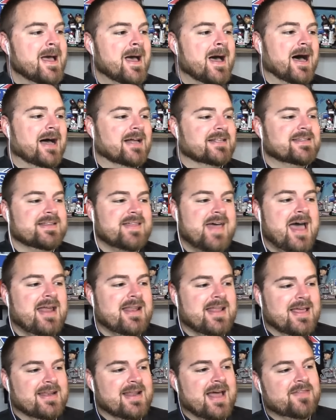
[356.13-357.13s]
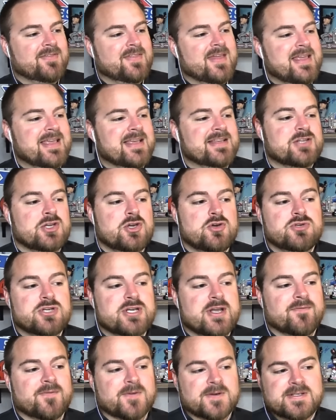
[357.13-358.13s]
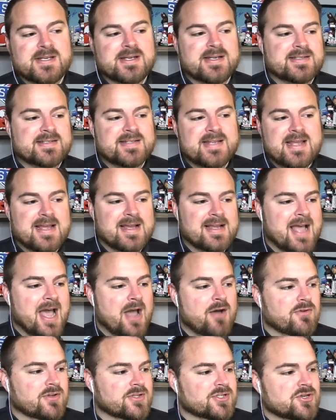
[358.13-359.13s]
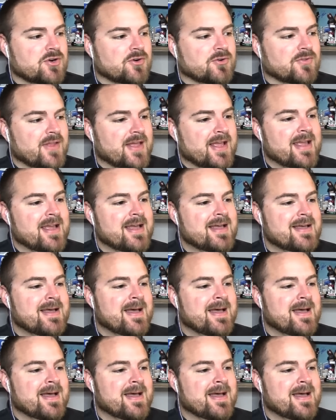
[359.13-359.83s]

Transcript: Uh, to that end, I think he's a huge gift for Tennessee, a guy who can certainly